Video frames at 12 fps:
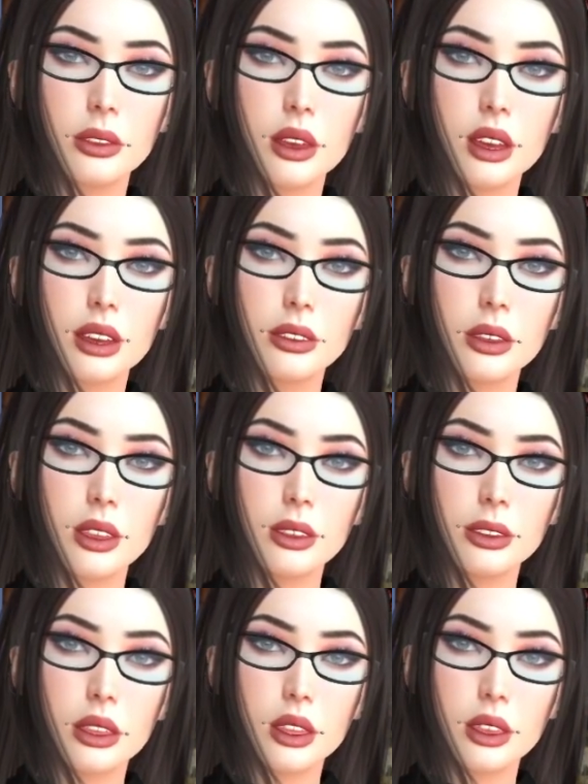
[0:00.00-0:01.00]

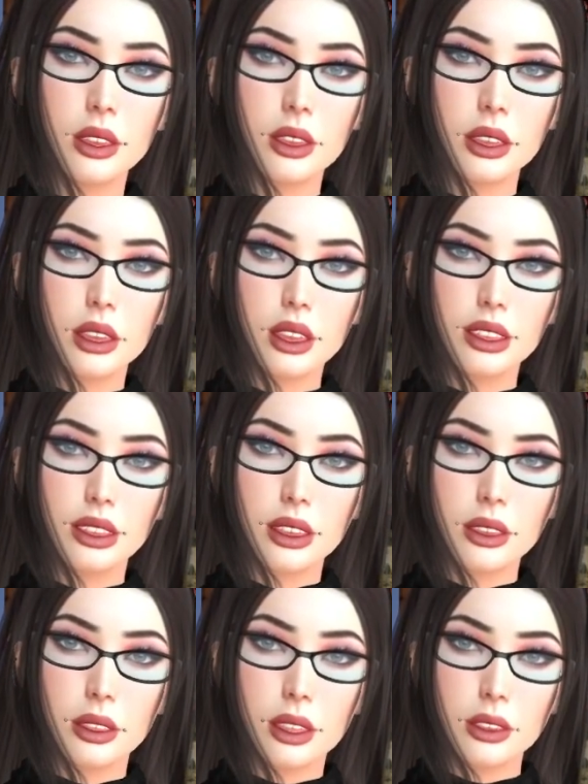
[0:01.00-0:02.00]
in a dating note
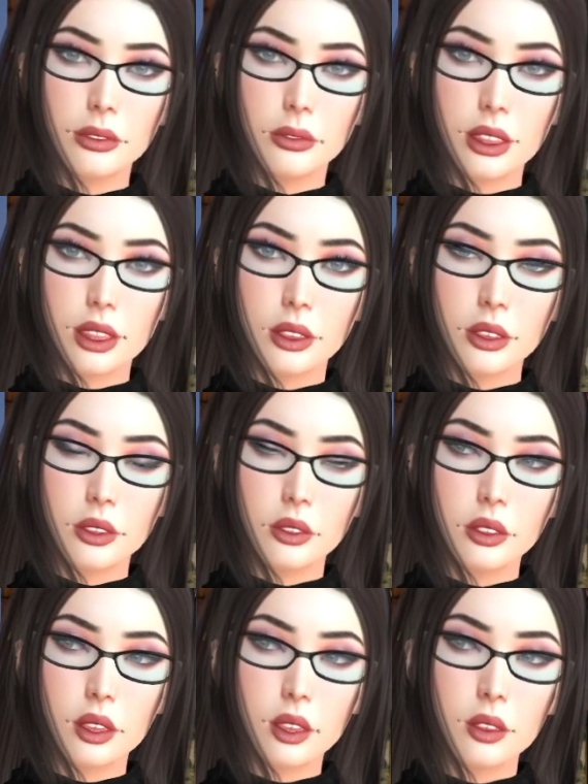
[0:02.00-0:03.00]
card about their
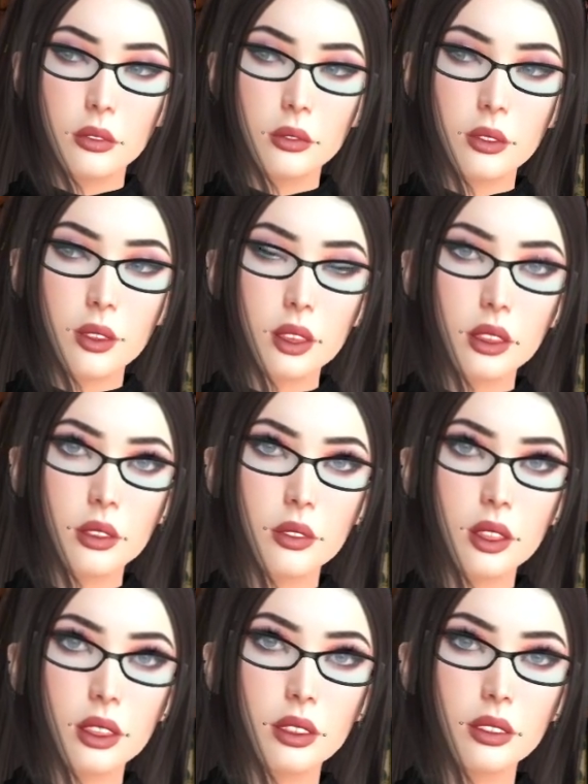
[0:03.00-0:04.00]
politics, it's like, yeah,
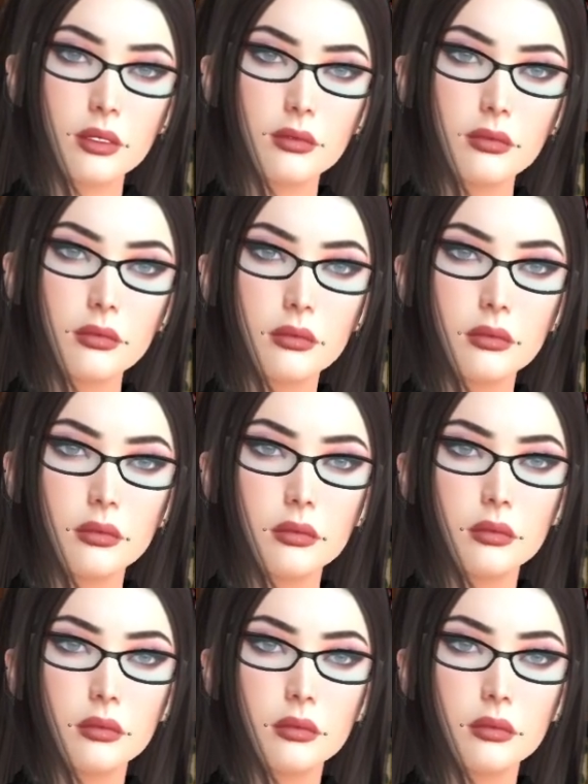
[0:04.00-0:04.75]
I'm not interested.